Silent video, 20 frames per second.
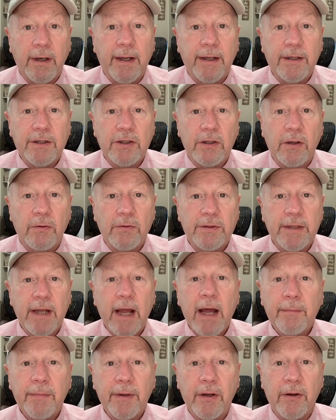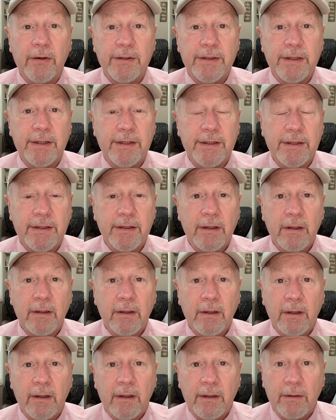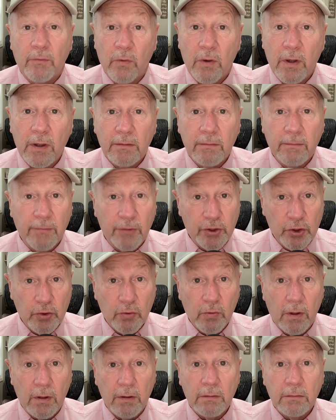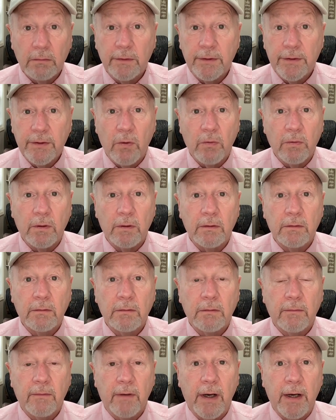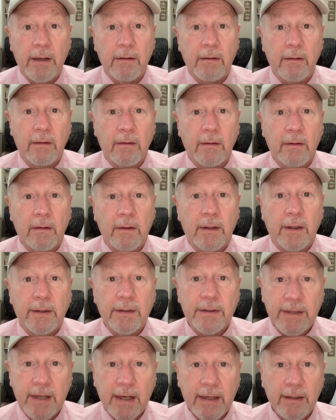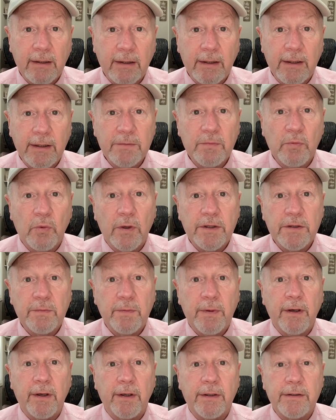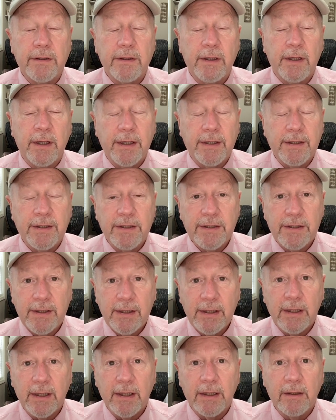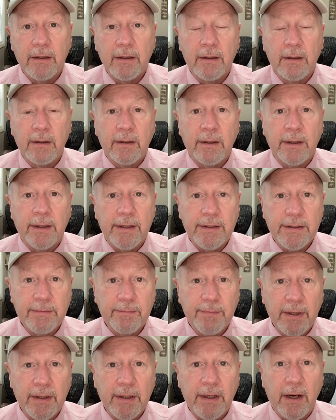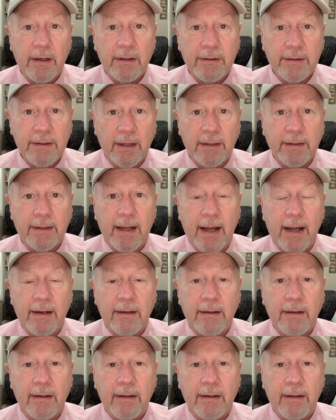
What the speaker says: It slows down because he's, one, mature, he's older, right? Secondly, he's more experienced. He's seen it. He's been there, done that.